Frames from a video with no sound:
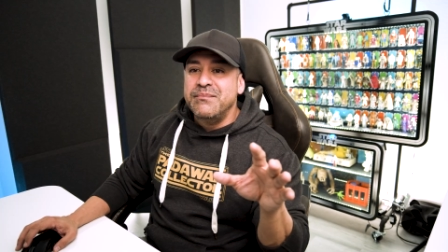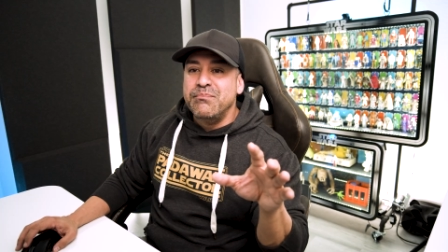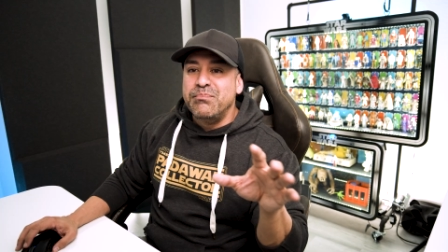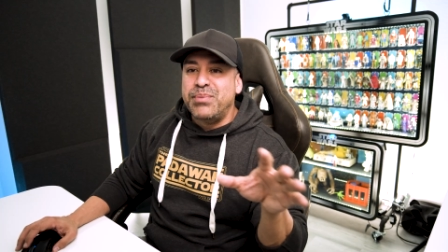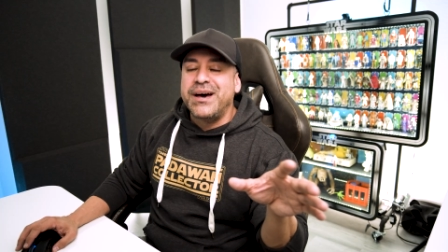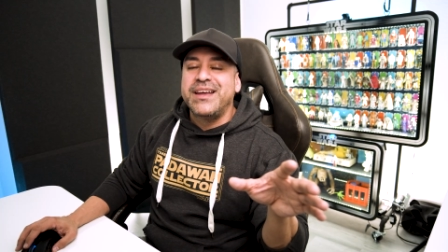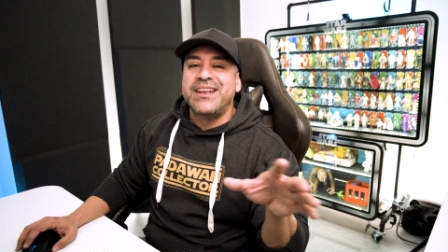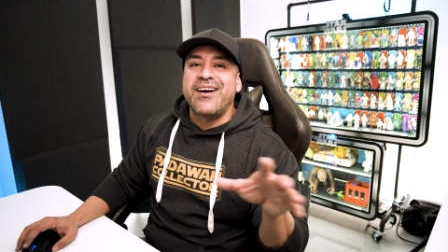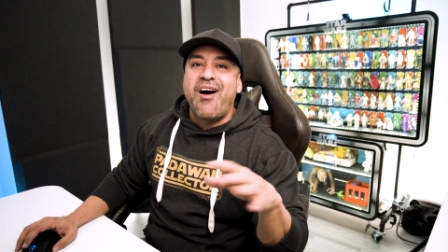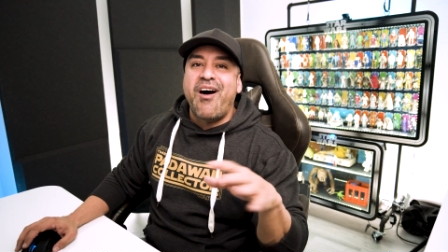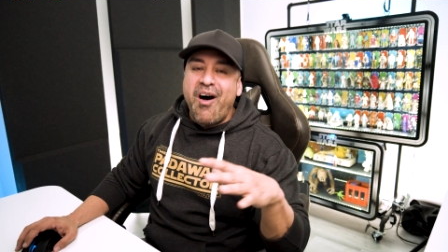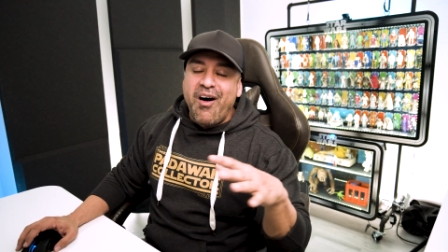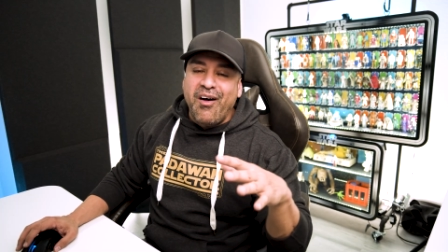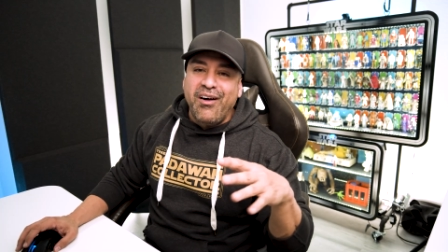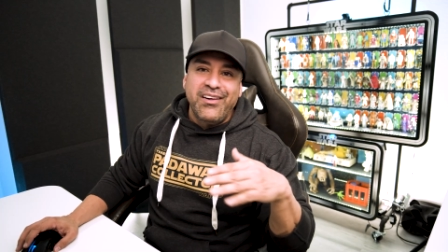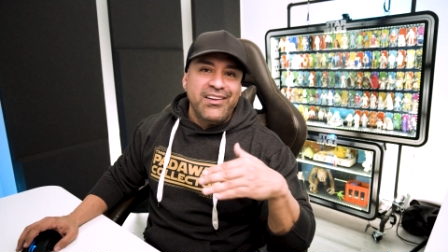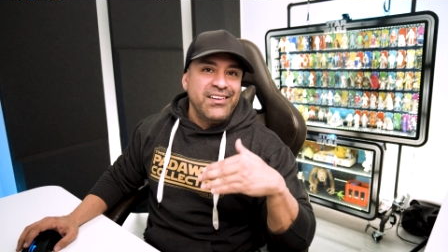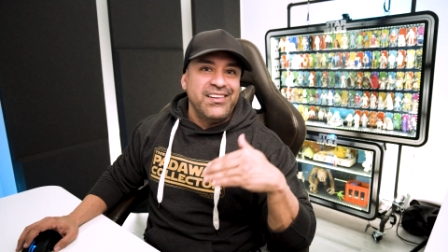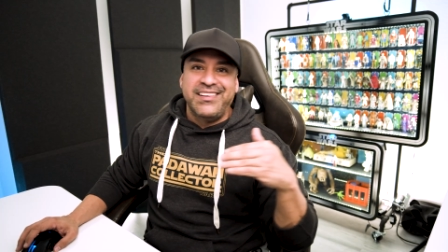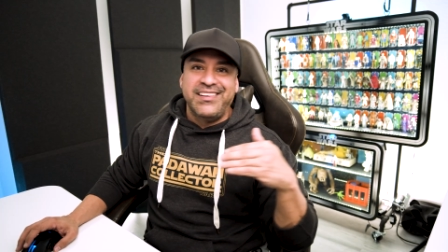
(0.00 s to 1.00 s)
But
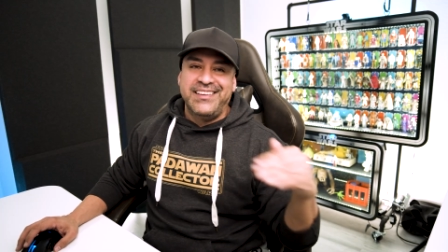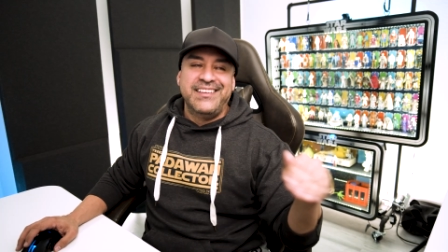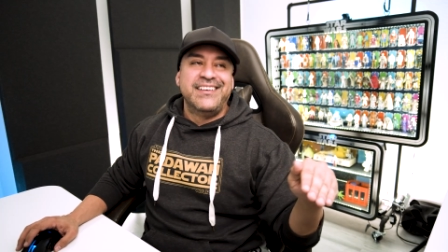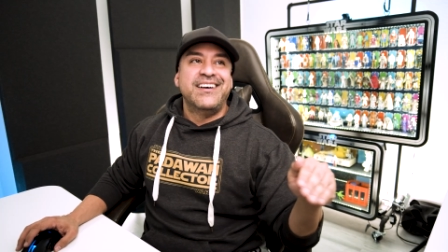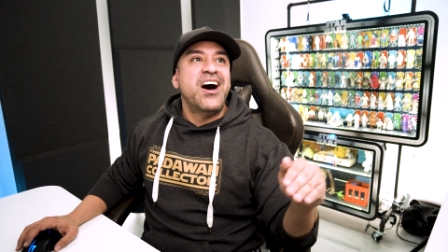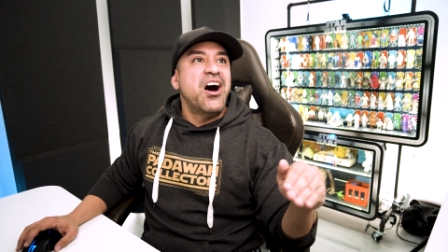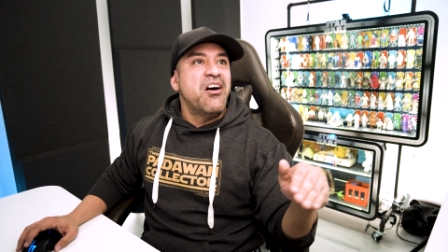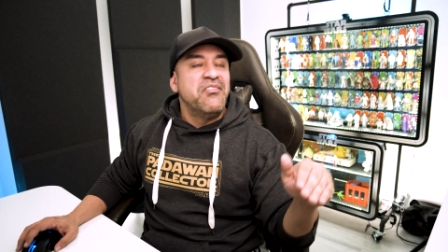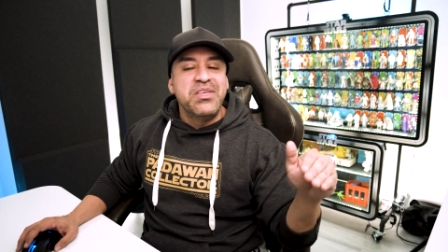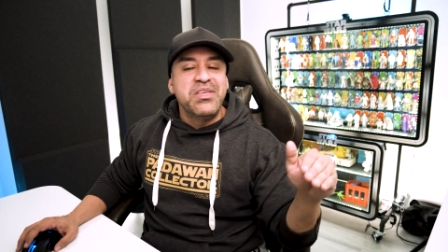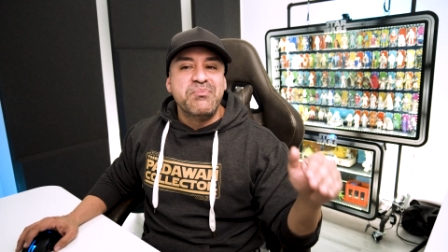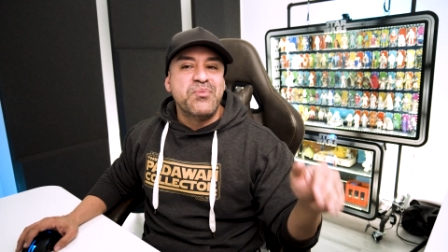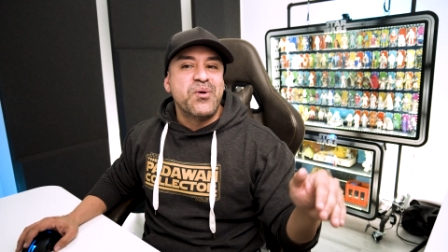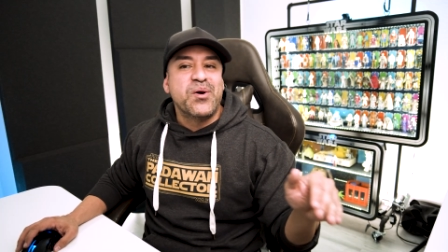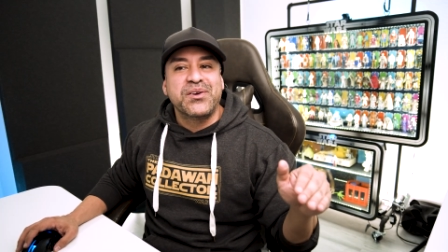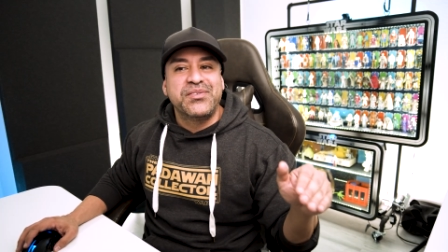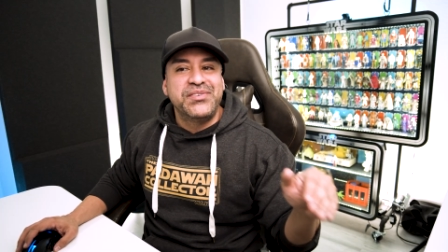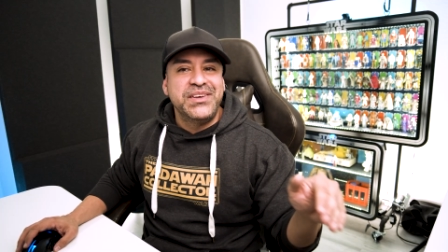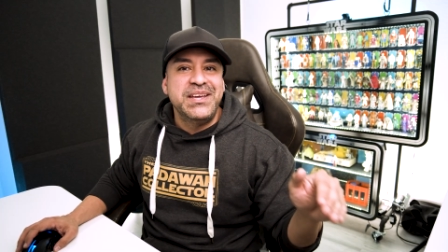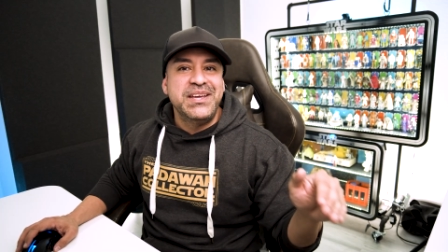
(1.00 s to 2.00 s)
all of the
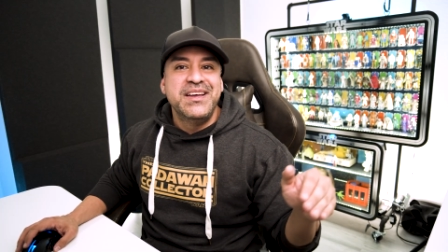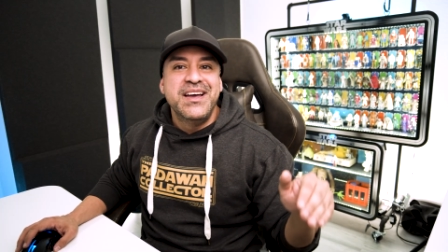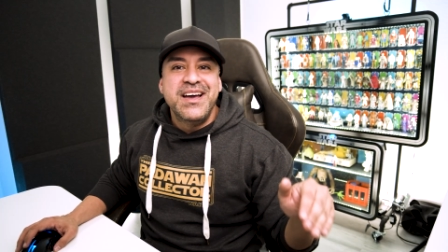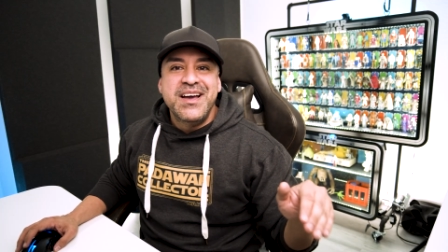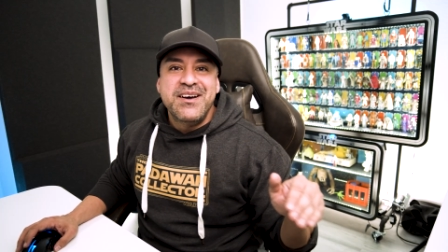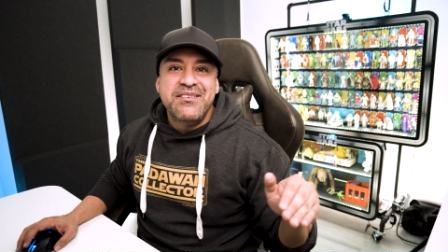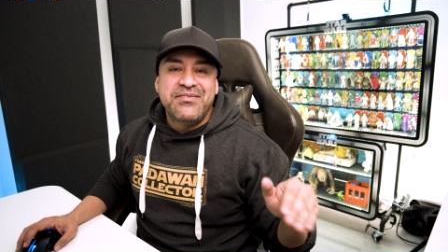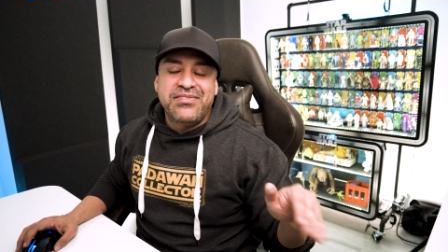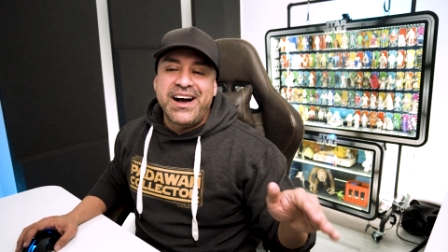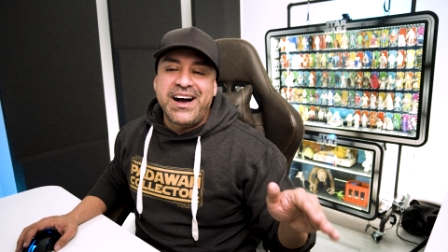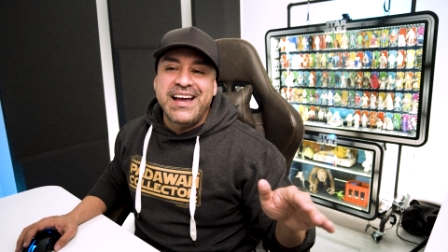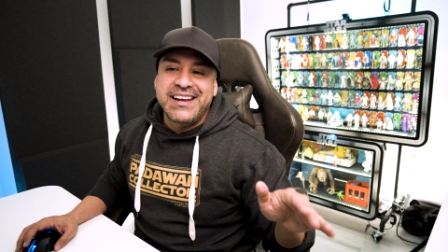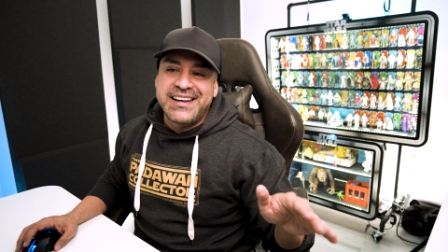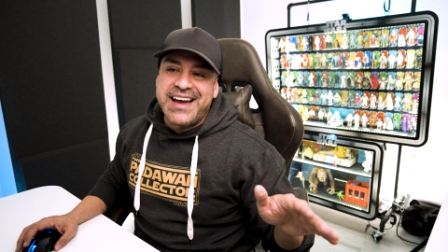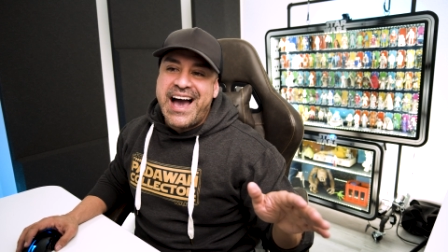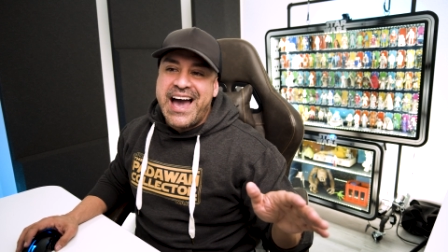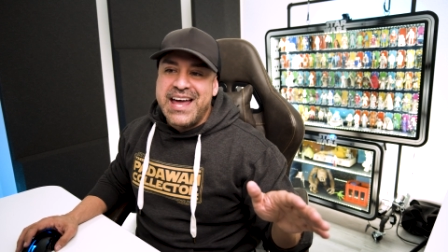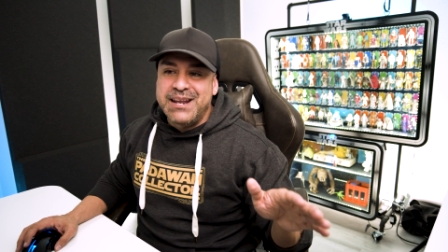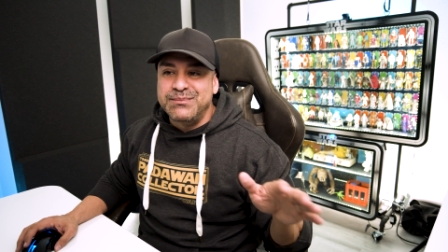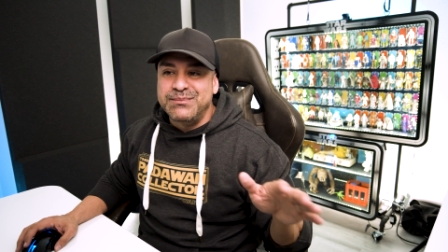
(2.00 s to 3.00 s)
Morphe find
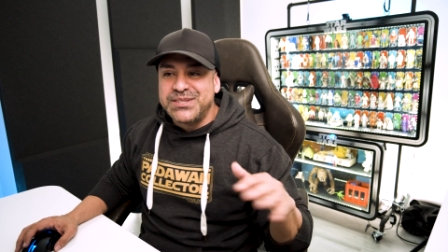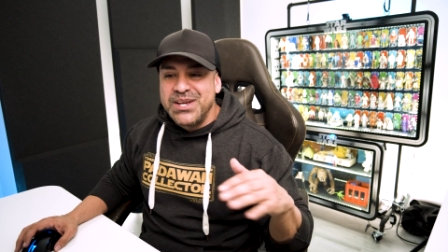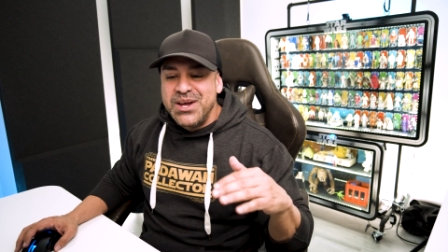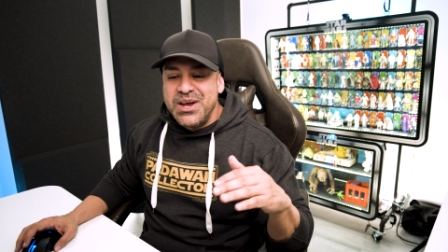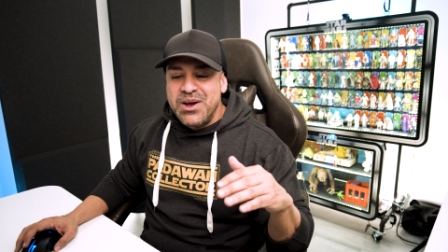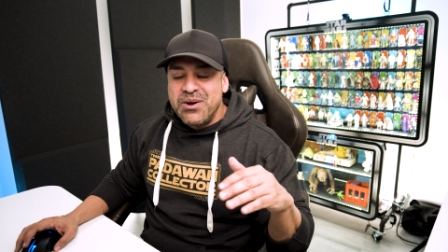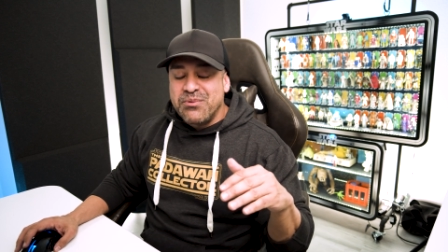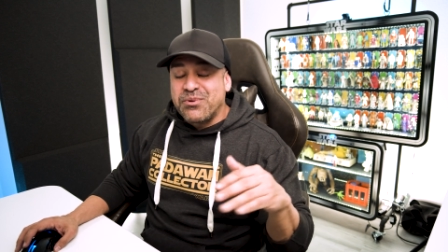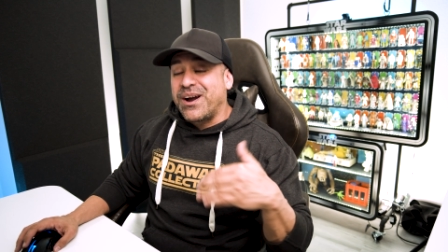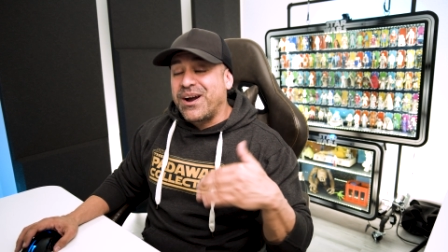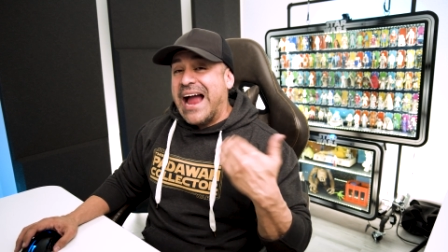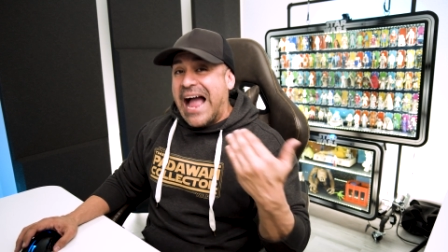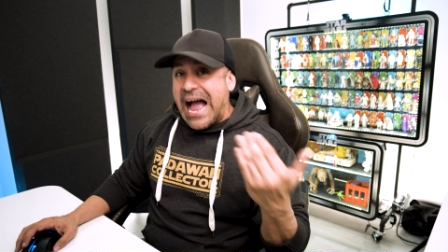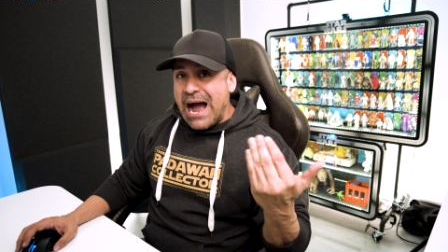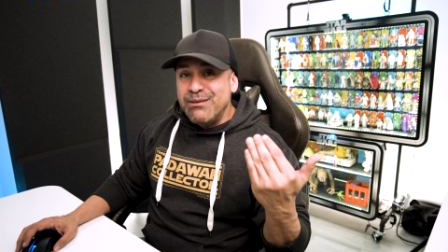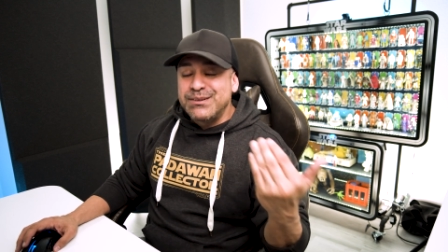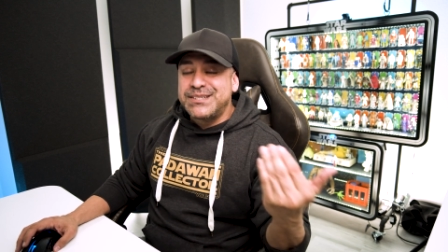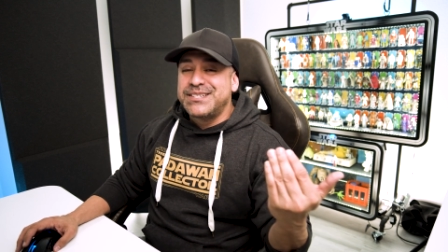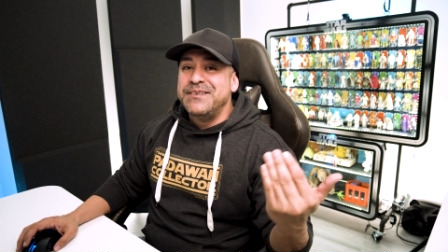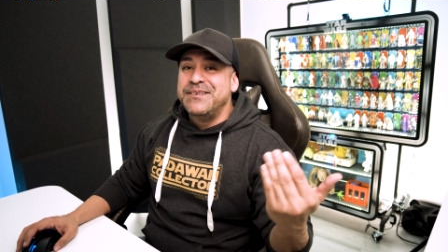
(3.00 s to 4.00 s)
items were
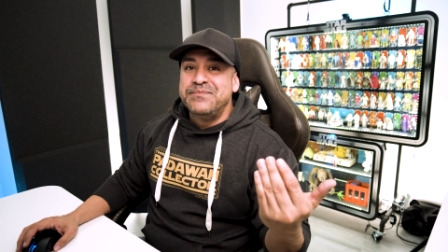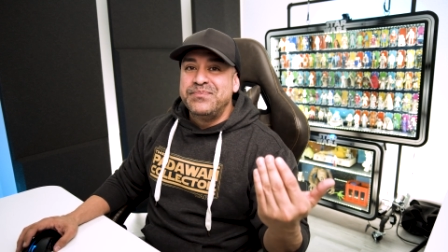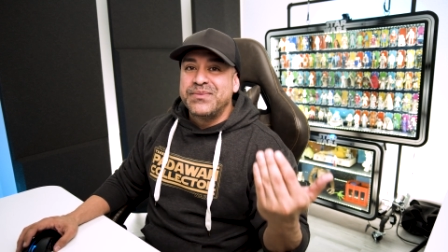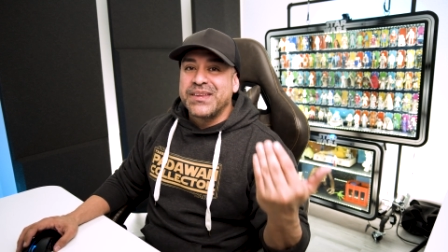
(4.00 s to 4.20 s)
out